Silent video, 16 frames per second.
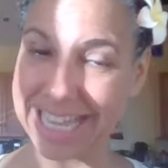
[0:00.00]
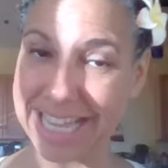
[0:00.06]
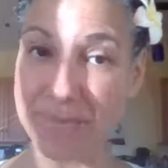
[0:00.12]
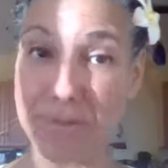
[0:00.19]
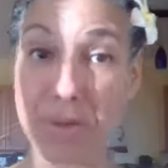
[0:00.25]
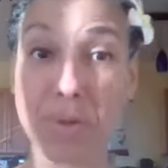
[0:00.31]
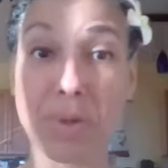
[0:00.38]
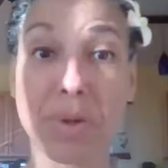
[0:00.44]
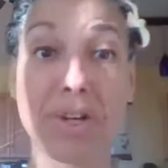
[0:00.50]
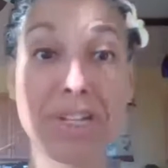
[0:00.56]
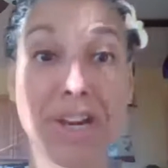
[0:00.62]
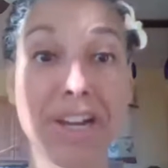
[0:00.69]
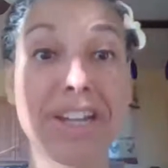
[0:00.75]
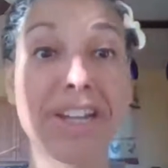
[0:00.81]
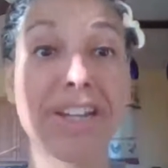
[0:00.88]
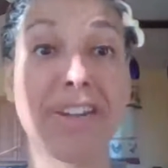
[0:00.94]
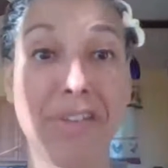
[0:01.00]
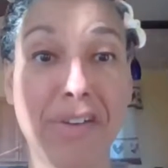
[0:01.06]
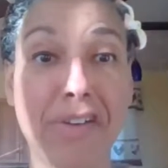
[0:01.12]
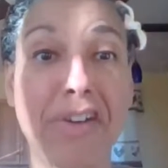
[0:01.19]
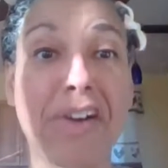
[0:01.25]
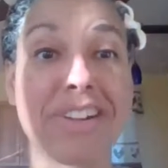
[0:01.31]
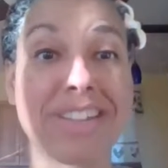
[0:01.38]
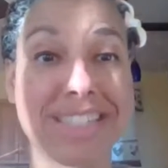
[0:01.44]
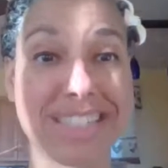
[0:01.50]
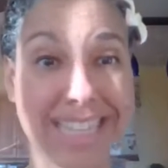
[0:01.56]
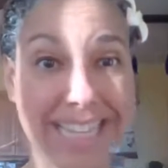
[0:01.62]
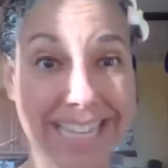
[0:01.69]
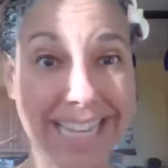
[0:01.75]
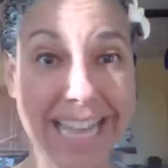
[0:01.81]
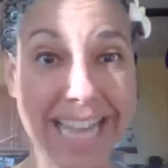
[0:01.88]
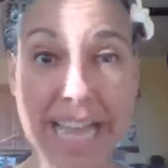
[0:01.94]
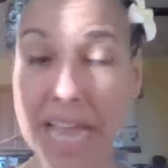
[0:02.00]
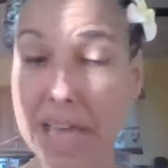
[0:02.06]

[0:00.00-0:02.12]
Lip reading: If you are not an RRT,